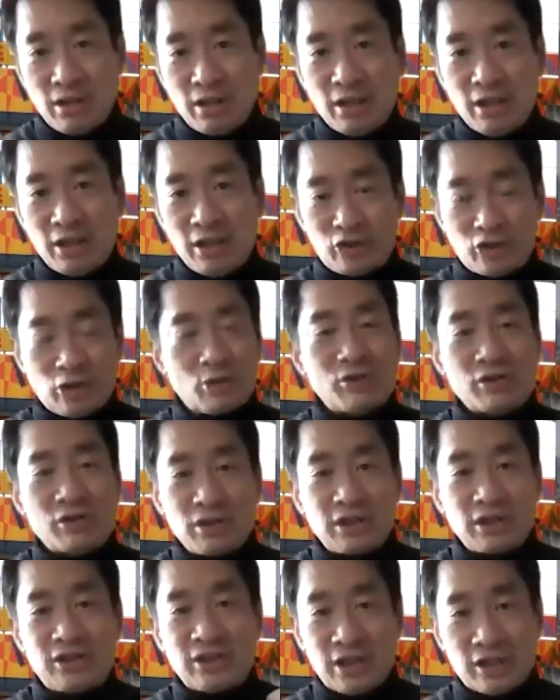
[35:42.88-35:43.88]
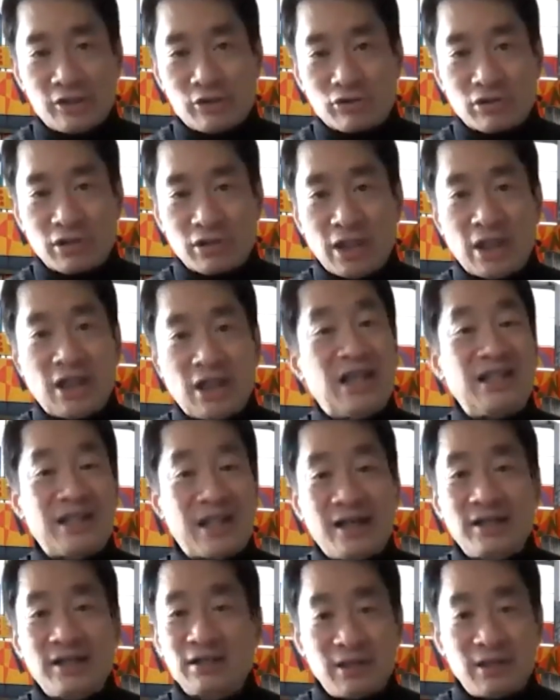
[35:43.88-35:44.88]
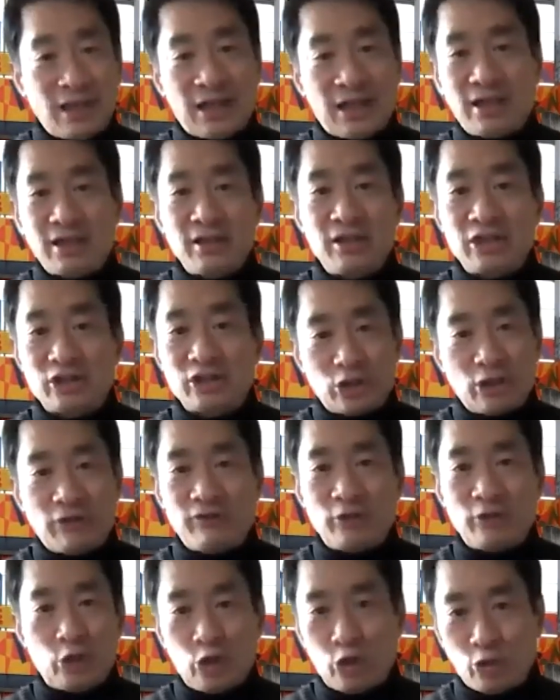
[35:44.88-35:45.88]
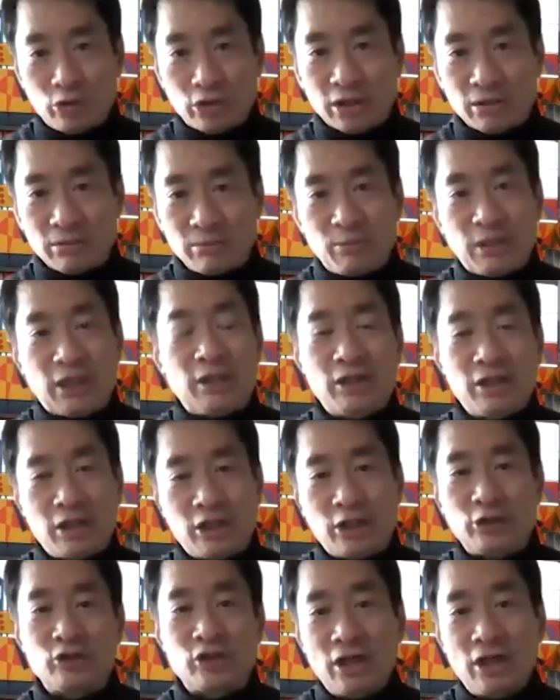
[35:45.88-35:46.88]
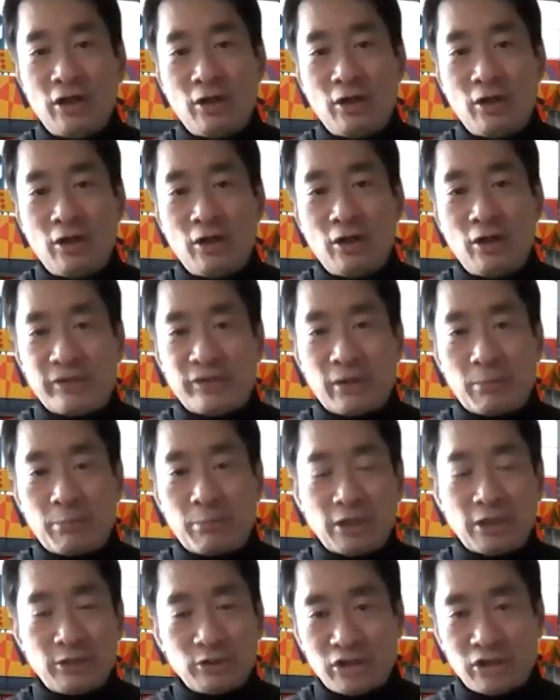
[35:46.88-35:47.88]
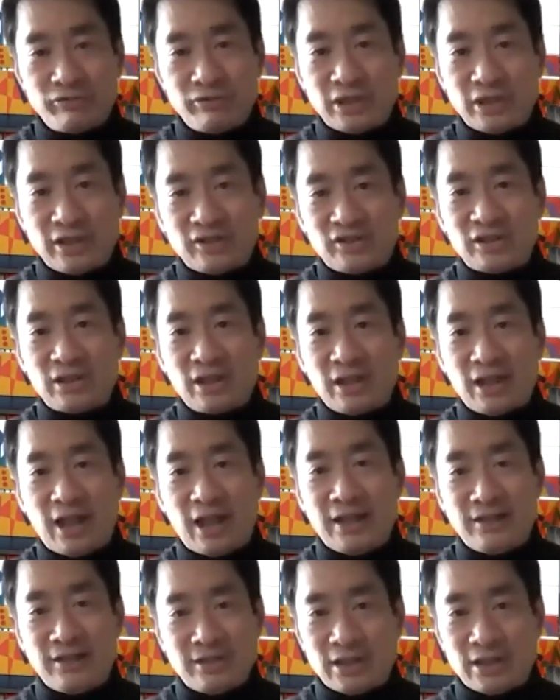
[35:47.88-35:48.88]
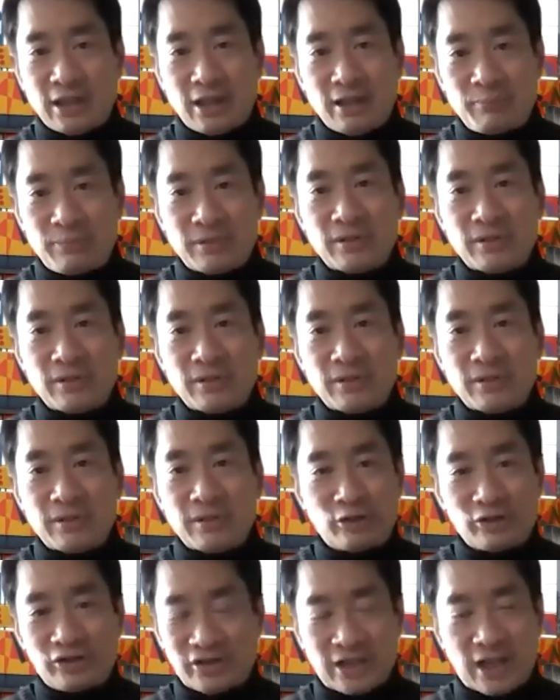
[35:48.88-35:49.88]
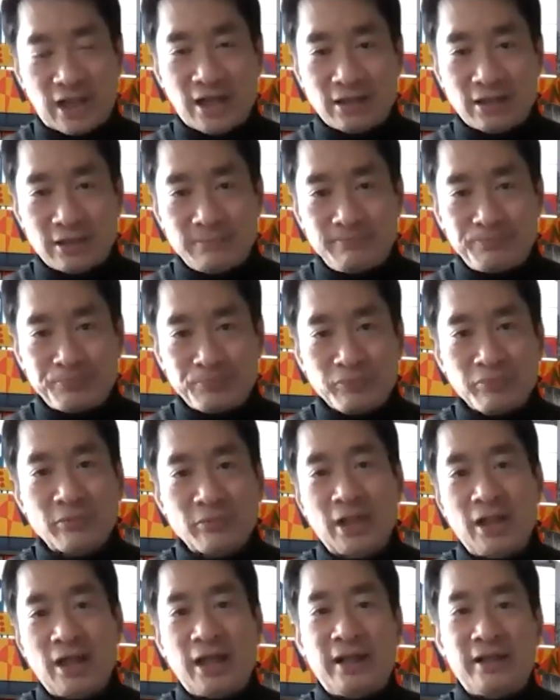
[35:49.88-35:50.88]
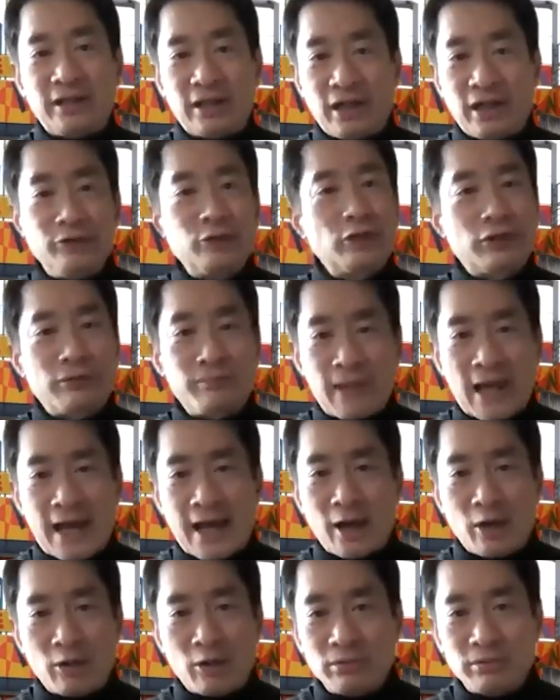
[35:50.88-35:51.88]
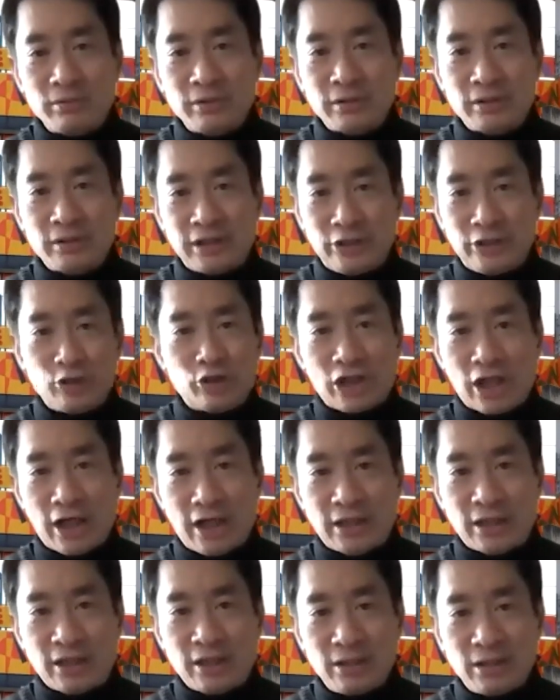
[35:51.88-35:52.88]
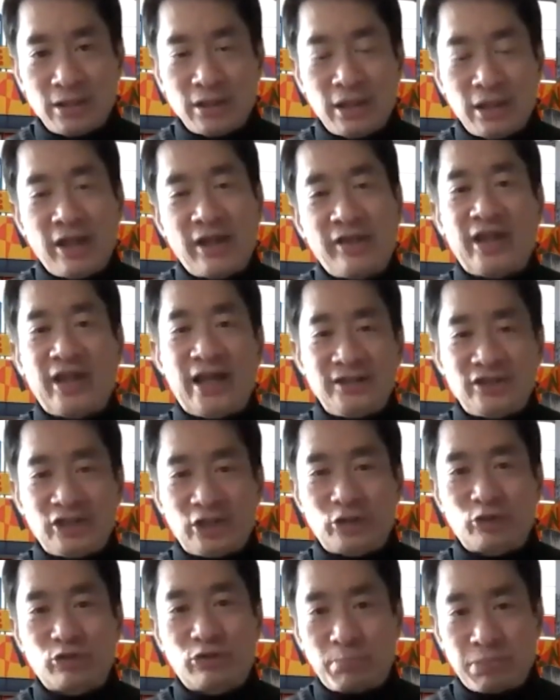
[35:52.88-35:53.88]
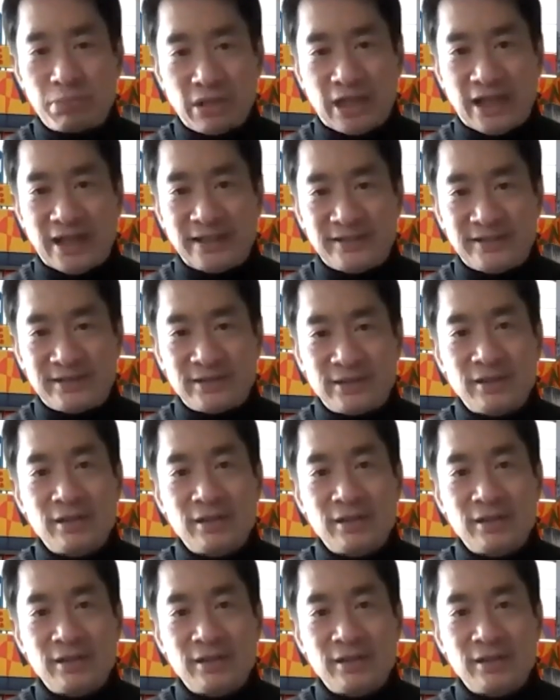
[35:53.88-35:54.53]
a socialist country, and neither had the Soviet Union, because what the Bolsheviks ended up under Stalin and under Mao in China, they just replaced